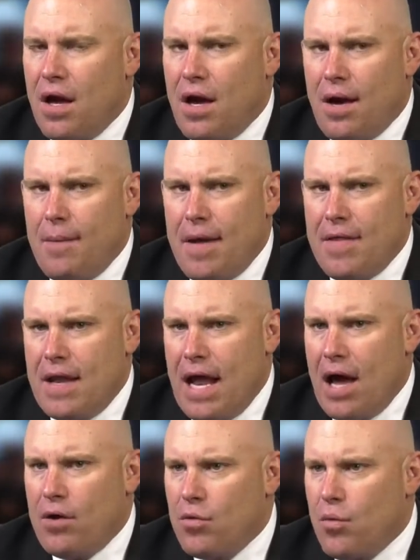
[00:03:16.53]
And then
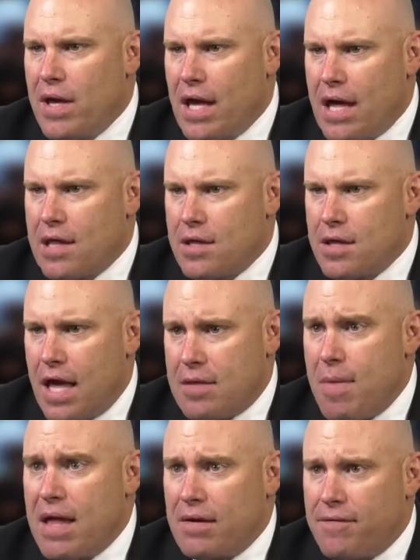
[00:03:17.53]
how do we
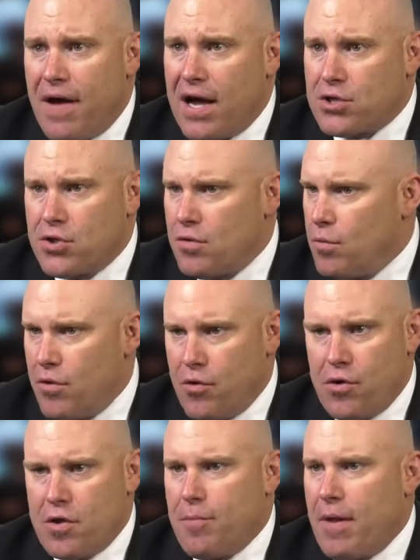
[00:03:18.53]
as manufacturers, whether
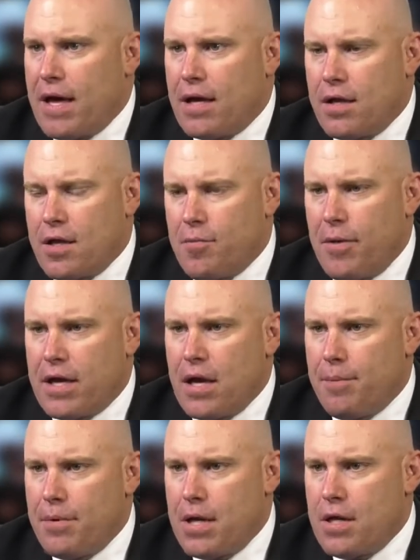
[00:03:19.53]
you're display
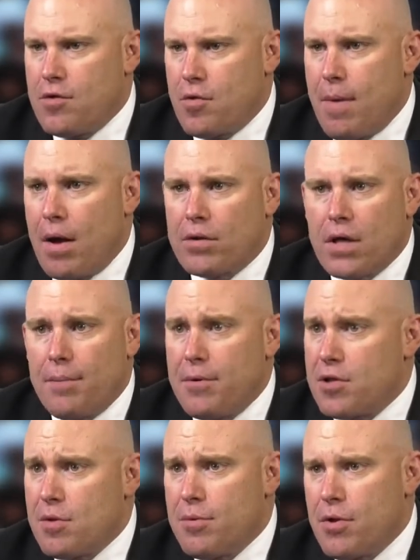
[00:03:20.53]
companies, your mount
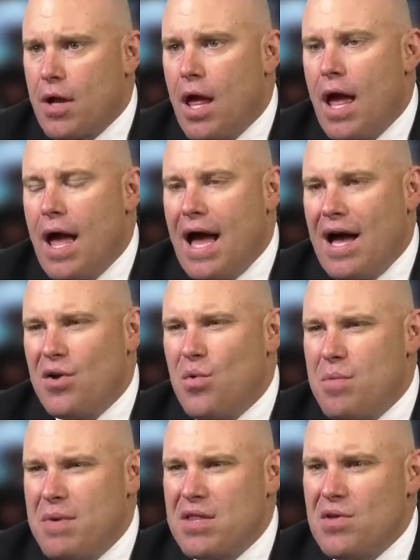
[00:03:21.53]
companies, computing, how do
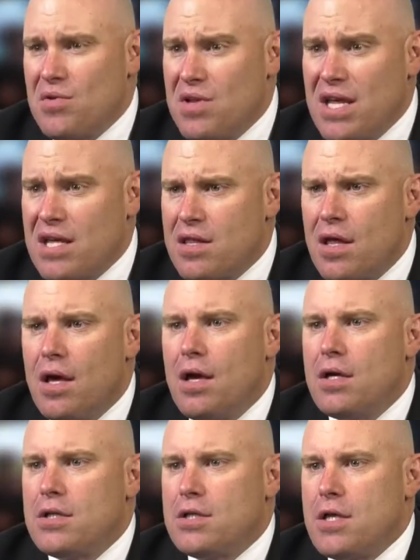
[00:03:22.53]
we meet those needs?
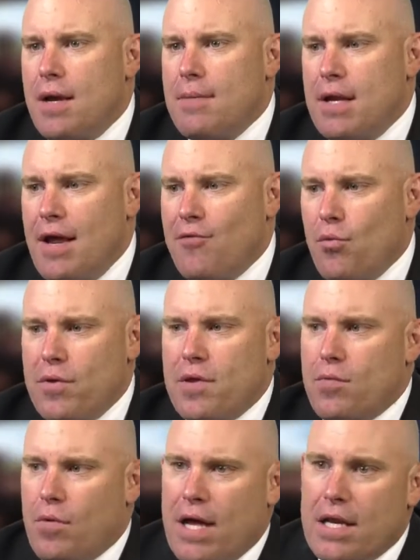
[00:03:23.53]
I mean, everyone
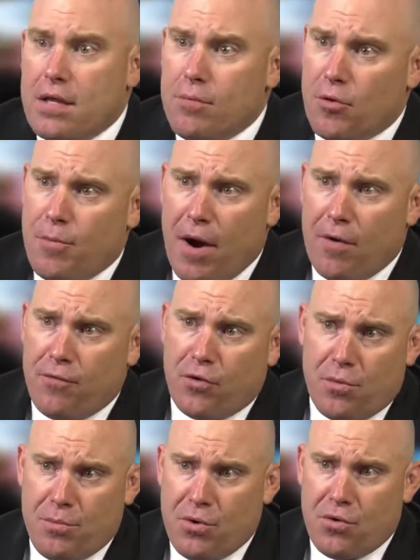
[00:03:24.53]
says, well, I need the most powerful
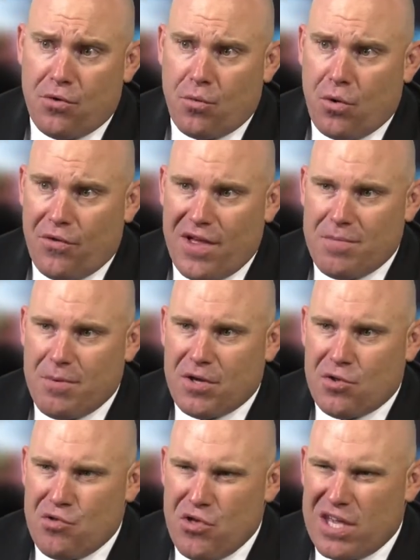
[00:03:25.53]
computer in the world. That's
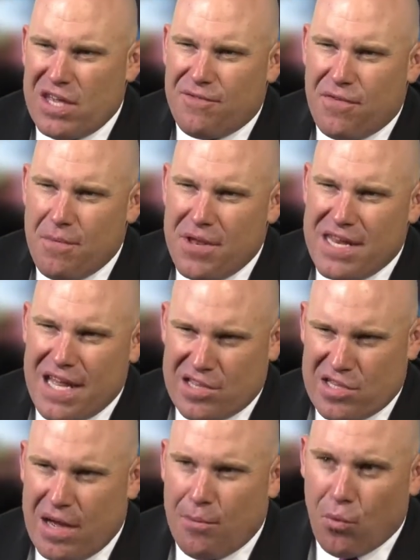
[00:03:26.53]
because they're thinking from the
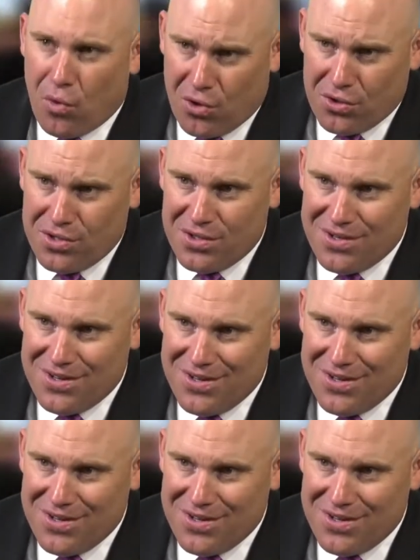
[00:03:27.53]
desktop world.